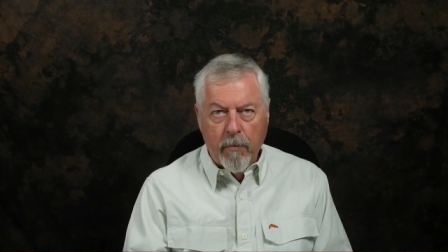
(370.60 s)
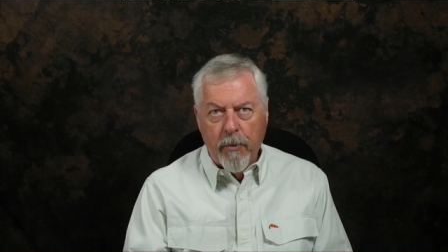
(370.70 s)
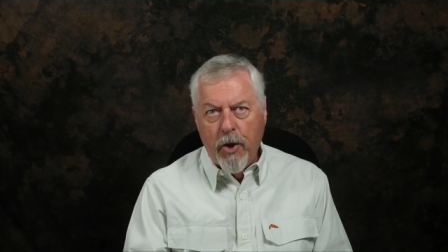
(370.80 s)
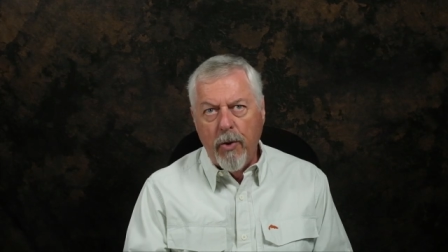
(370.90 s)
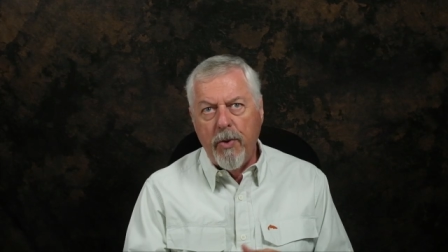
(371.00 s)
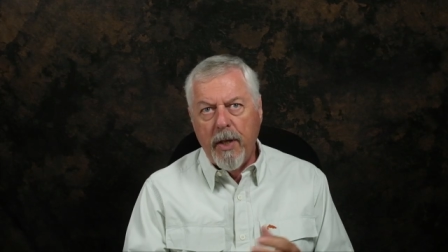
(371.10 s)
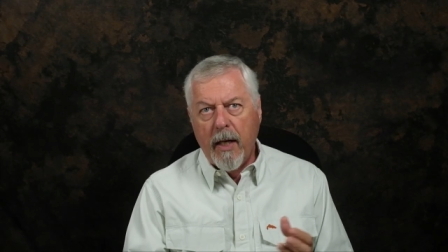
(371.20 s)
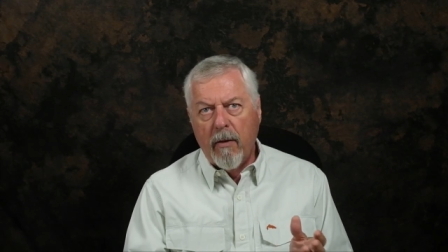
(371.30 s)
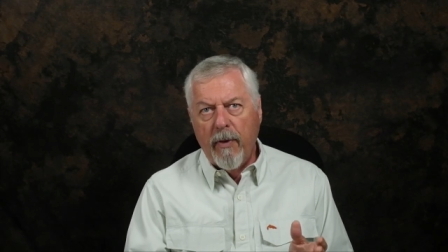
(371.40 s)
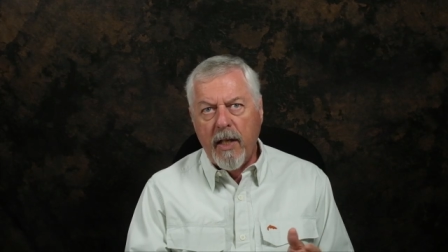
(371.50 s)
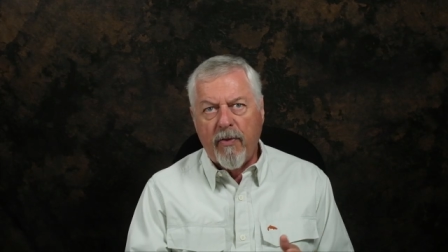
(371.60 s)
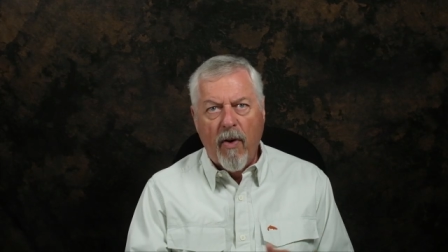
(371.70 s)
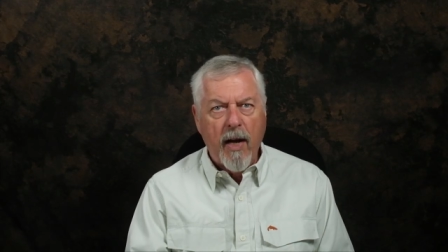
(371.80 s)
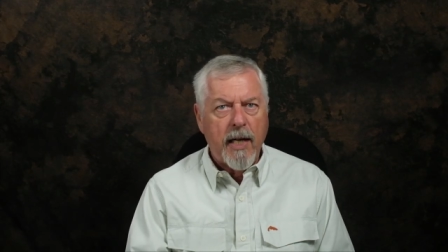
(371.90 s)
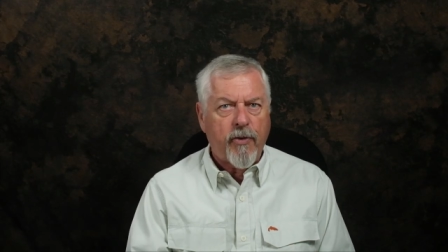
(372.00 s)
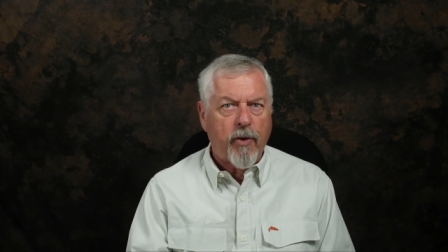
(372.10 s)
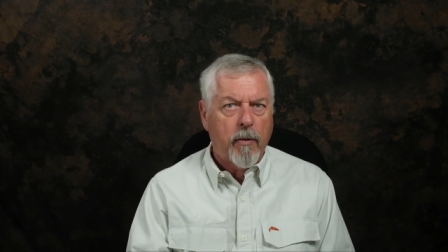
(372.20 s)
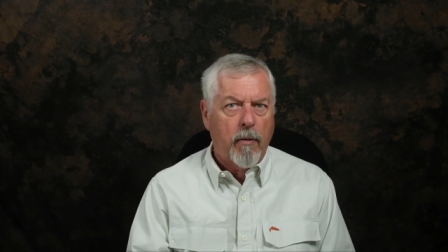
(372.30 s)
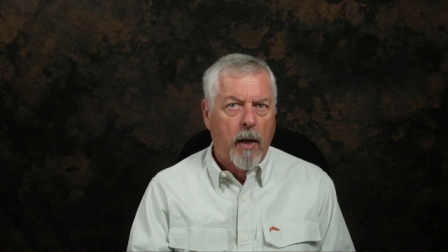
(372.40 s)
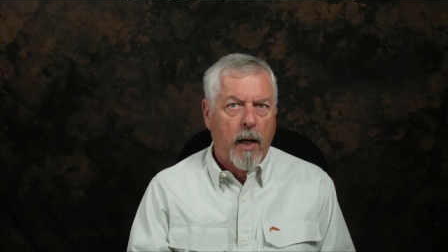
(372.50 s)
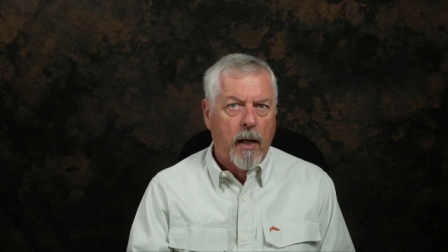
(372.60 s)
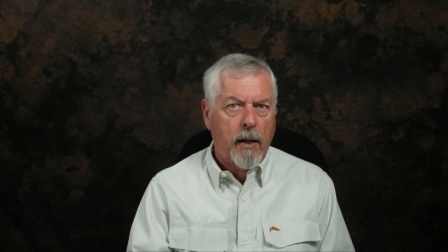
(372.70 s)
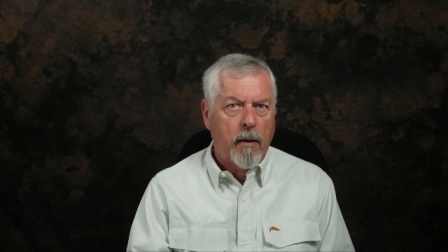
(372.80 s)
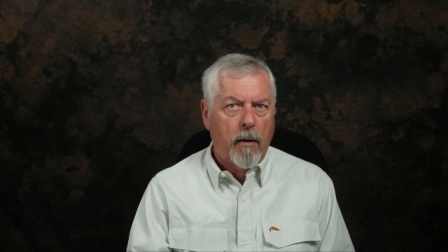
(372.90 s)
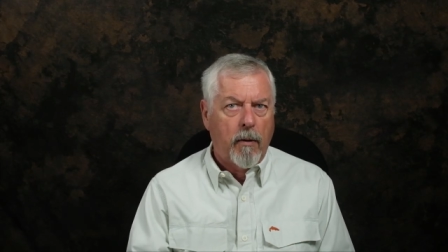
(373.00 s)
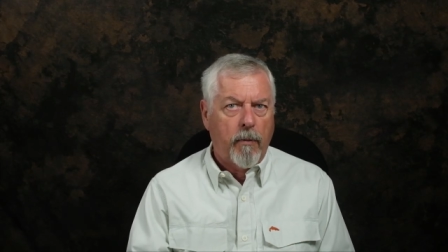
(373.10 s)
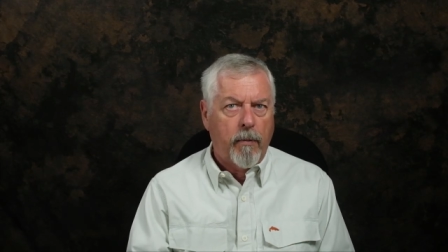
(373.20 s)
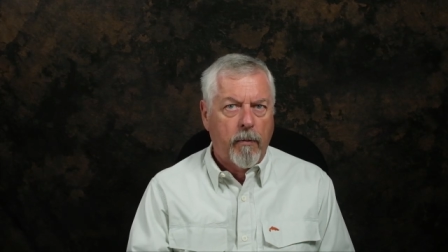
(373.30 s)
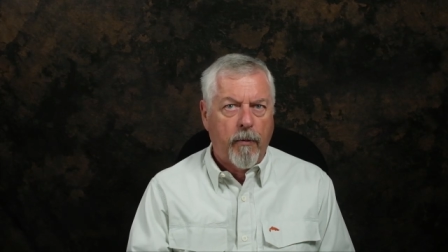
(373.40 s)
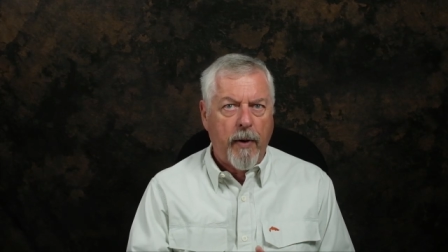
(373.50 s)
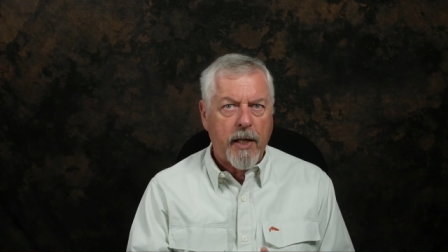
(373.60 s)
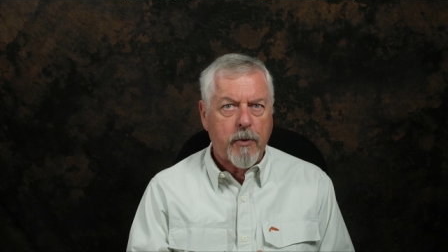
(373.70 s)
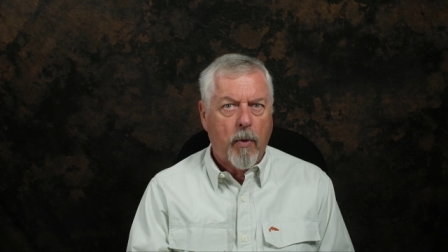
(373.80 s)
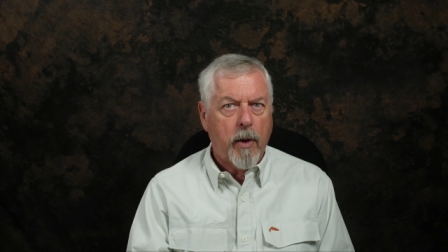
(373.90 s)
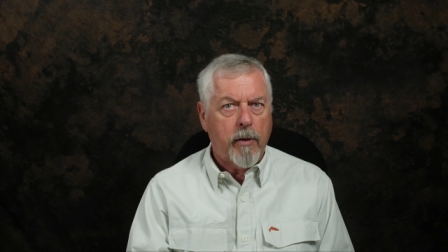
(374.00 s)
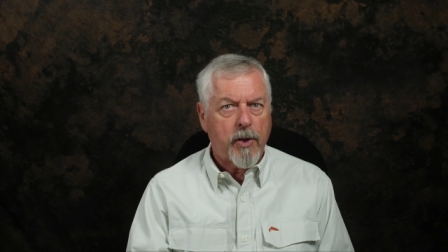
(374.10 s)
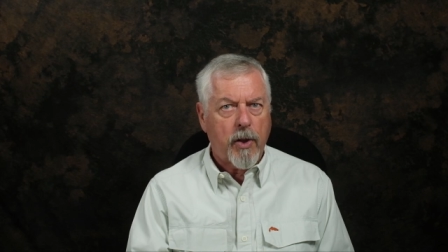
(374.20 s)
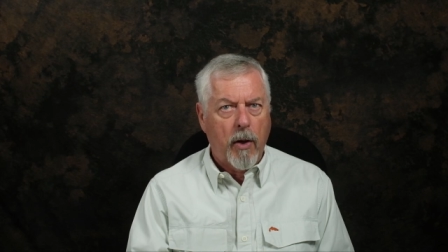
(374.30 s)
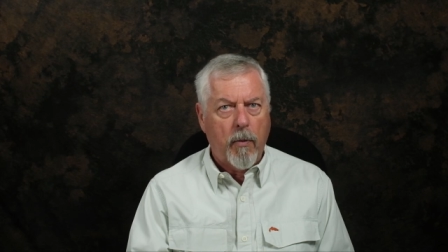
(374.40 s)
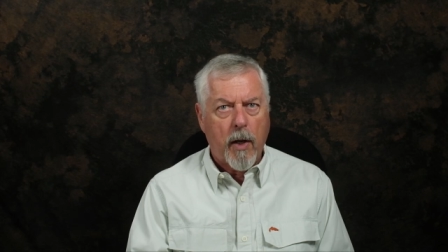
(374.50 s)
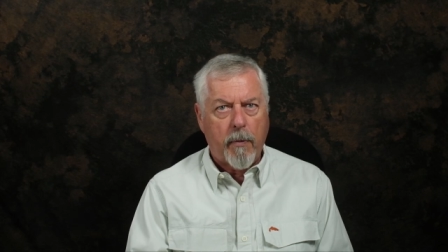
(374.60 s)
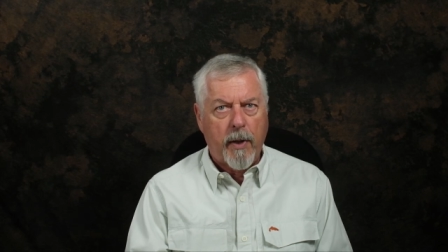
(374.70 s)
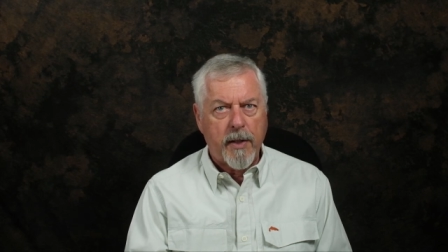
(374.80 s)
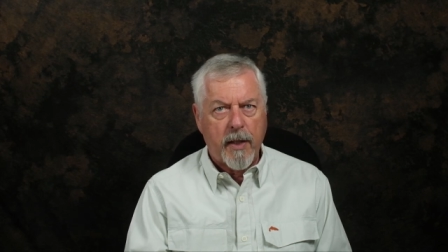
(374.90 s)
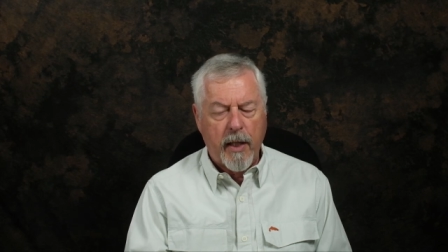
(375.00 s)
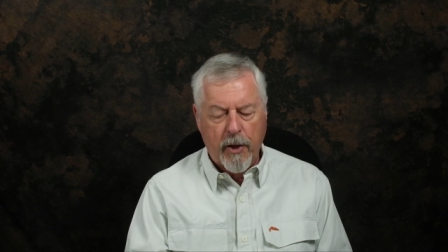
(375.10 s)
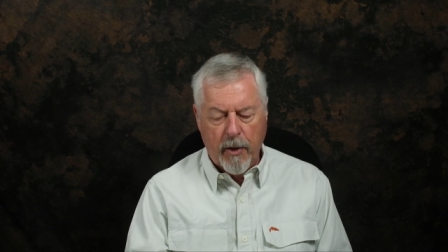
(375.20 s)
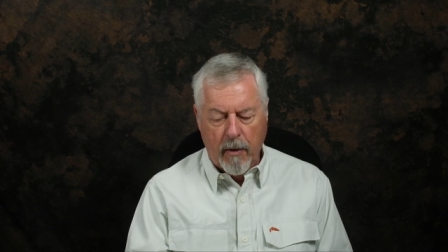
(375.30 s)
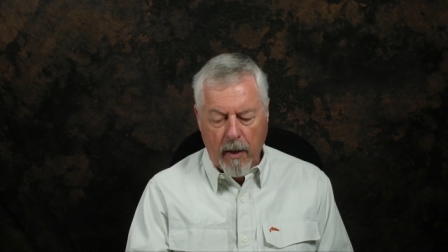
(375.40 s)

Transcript: choosing these flies for fast water or slow water presentation,